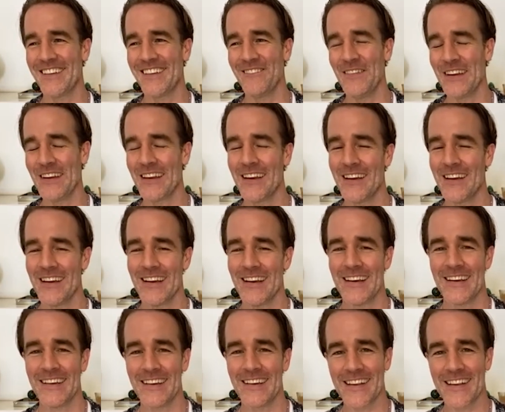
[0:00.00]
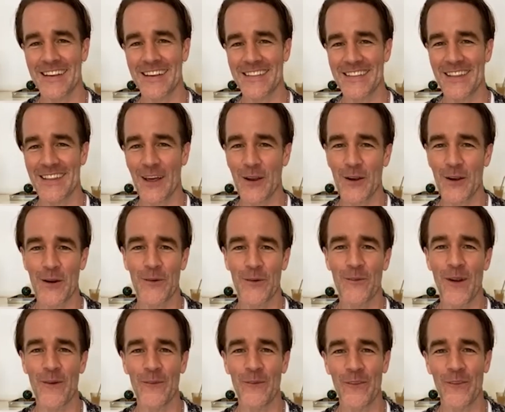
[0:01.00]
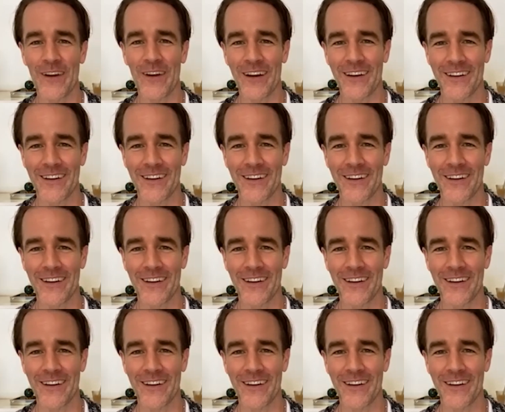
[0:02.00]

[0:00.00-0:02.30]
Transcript: like, yeah, because of like Corona.